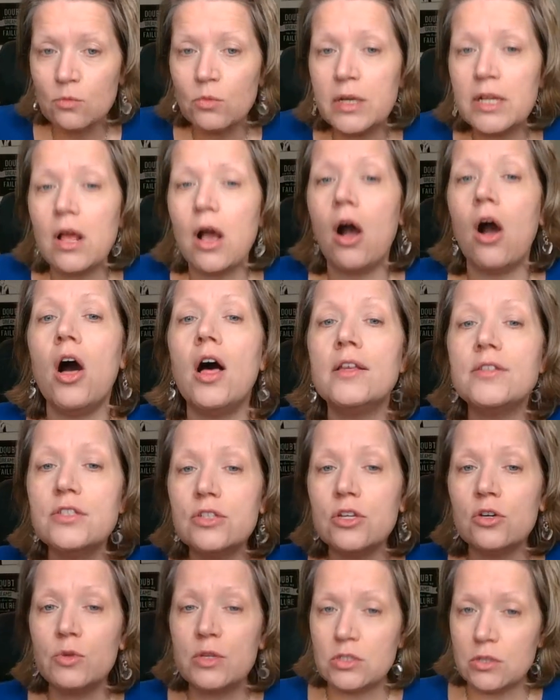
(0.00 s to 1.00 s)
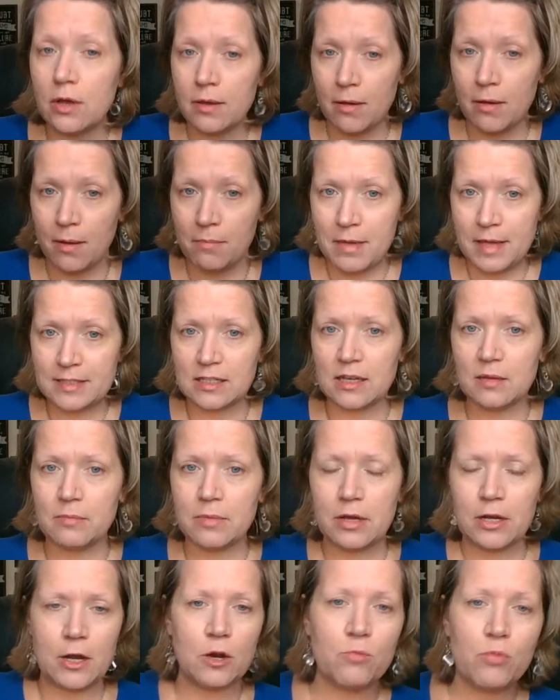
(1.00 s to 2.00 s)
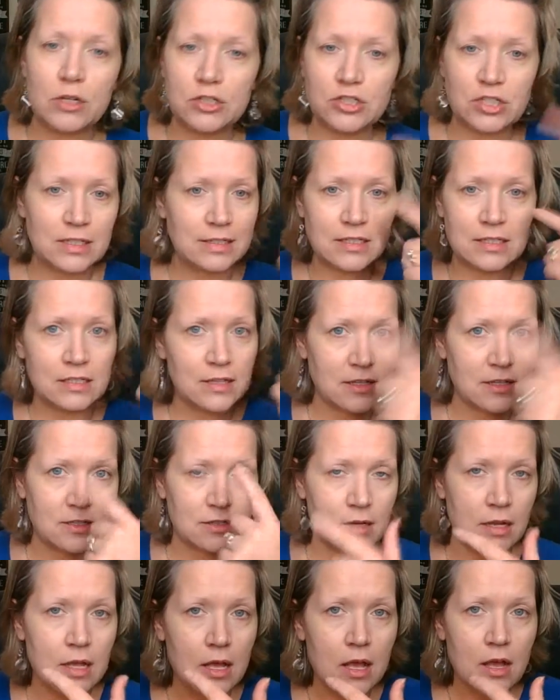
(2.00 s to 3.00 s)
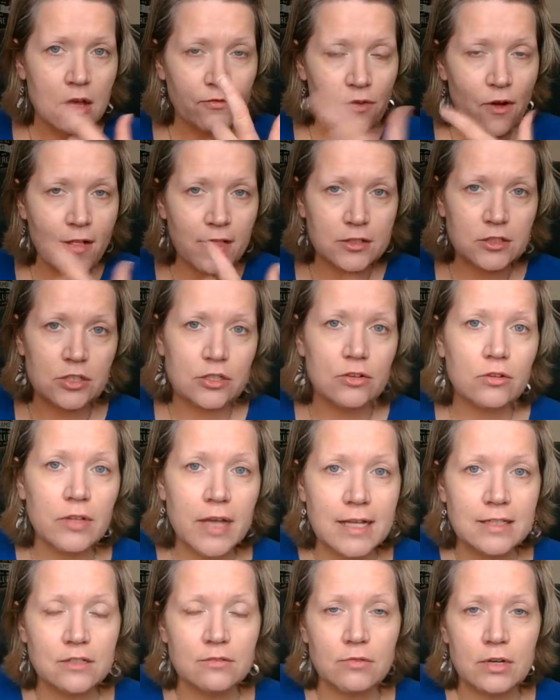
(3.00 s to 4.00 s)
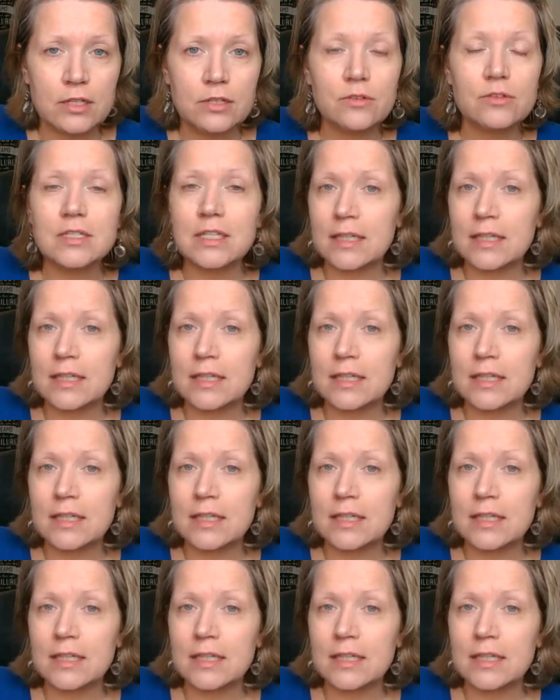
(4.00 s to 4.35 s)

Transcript: What also is amazing about airbrushing is it doesn't fall into your lines and wrinkles.